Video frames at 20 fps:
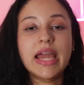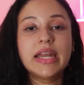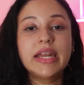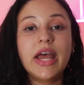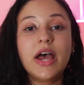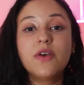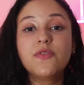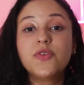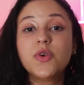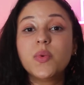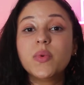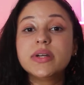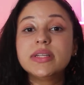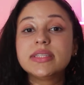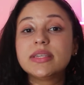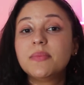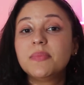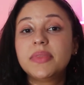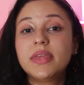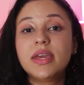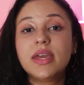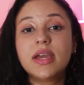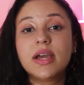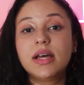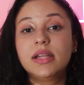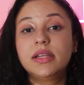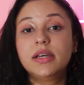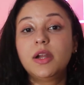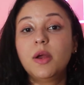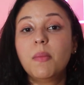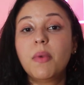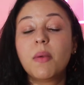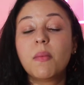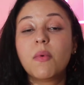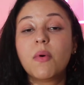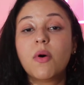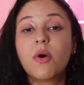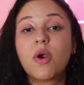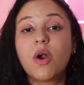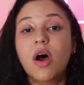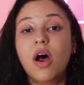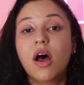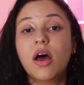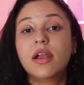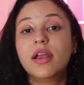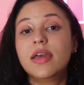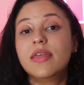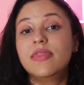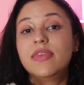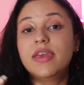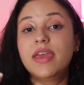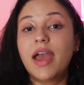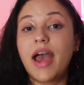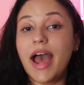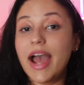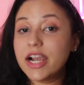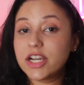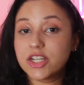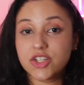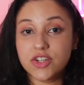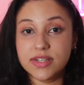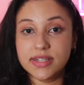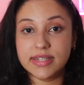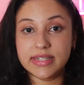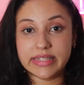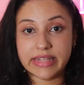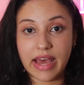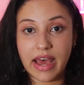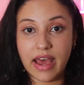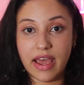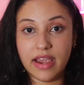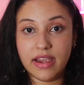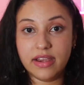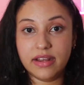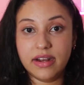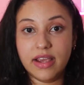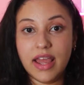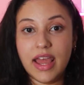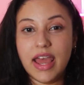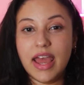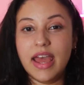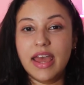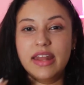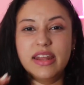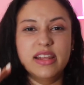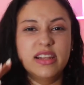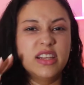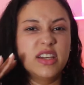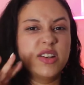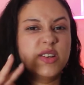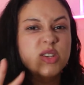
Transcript: Now, if you want something a little bit more on the action side and a little